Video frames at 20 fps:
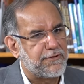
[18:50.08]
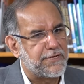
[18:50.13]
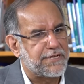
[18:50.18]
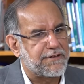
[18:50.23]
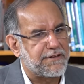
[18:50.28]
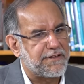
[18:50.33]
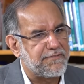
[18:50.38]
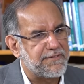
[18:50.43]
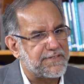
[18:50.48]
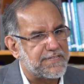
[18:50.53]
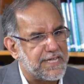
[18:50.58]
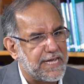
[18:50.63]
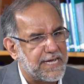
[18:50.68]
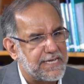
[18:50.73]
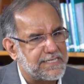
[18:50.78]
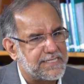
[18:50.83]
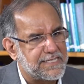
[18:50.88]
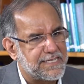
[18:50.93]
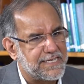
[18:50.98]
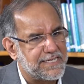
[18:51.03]
agree with
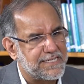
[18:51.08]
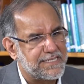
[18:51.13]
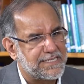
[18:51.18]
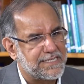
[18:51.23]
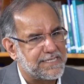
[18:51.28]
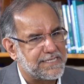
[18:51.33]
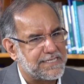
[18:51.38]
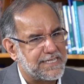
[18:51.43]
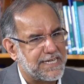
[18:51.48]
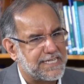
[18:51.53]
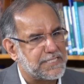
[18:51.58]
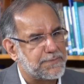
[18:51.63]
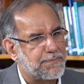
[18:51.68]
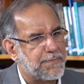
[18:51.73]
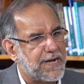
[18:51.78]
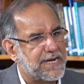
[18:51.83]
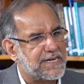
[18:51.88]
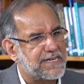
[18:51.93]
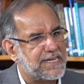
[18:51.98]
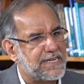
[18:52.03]
that, and that's
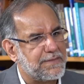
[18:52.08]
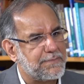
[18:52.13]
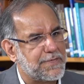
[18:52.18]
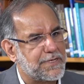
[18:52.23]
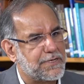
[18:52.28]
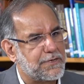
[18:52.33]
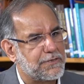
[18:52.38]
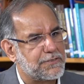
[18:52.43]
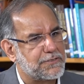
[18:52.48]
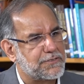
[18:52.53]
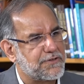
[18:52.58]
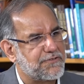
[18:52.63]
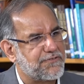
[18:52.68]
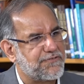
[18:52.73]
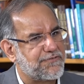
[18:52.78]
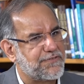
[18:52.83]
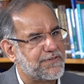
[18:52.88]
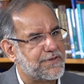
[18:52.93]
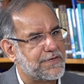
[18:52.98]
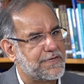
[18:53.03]
partly because
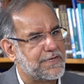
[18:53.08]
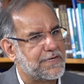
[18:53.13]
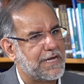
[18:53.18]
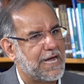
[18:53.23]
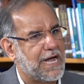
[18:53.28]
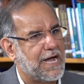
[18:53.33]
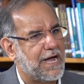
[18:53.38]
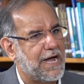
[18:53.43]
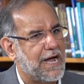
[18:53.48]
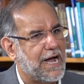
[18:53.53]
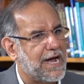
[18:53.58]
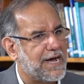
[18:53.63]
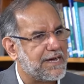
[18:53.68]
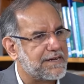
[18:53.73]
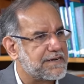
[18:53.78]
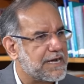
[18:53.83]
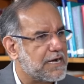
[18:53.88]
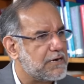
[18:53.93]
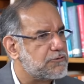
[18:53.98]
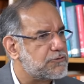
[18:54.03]
of
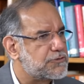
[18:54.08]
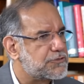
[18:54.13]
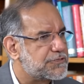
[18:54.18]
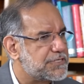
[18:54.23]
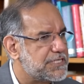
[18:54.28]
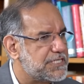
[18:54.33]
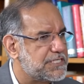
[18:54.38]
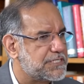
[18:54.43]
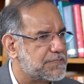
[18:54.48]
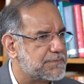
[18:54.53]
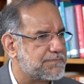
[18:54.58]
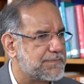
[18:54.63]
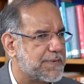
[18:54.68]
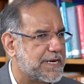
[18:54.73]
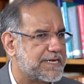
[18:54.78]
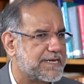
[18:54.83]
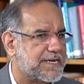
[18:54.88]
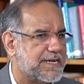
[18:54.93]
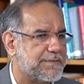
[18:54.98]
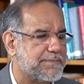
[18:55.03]
our outreach,
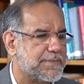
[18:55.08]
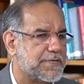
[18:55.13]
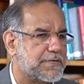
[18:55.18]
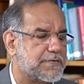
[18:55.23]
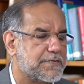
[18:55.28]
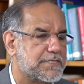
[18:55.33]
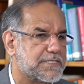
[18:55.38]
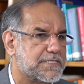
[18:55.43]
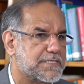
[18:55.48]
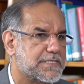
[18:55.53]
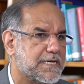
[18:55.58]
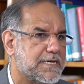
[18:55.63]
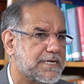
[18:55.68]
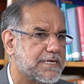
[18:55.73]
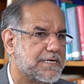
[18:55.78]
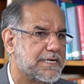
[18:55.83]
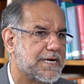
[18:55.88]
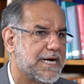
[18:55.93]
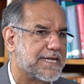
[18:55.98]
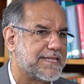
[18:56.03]
partly because
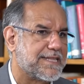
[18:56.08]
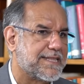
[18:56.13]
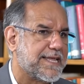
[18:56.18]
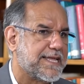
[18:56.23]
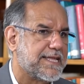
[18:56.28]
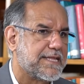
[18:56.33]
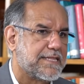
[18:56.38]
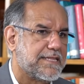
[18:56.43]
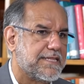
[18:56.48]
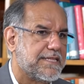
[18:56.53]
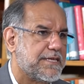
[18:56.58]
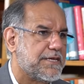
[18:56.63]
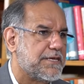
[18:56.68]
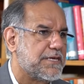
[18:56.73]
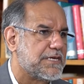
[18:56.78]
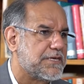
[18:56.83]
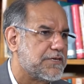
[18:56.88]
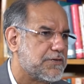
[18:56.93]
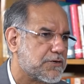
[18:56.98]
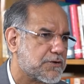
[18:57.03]
unlike the
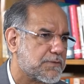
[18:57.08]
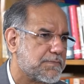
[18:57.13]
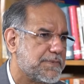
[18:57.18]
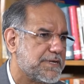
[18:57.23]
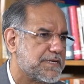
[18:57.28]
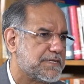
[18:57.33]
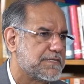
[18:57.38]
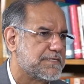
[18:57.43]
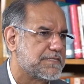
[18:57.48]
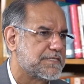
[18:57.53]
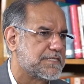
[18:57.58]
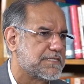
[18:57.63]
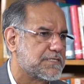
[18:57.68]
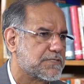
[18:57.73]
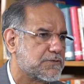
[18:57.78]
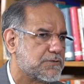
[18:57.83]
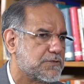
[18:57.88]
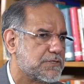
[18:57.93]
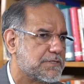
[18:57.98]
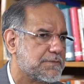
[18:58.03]
Europeans and
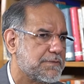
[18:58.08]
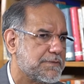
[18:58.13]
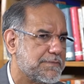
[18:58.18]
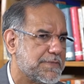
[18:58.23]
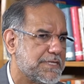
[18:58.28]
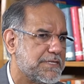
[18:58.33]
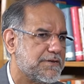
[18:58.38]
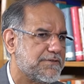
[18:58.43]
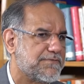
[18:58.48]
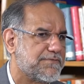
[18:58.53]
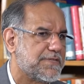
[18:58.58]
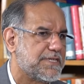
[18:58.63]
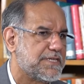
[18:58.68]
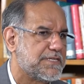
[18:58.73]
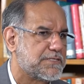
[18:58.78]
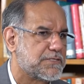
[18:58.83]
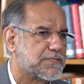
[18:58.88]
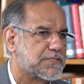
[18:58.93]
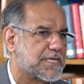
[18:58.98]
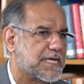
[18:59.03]
so on, many of
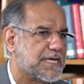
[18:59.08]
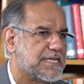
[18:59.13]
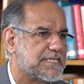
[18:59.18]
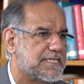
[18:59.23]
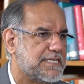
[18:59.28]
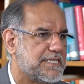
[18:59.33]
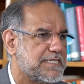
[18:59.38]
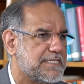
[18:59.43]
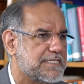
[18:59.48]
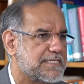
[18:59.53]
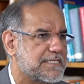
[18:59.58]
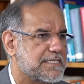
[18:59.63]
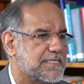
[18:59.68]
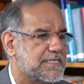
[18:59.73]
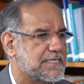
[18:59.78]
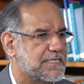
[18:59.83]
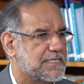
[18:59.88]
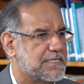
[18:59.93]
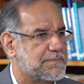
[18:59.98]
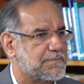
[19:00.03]
these societies,
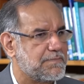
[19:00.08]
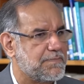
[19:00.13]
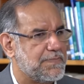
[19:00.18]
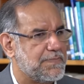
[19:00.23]
the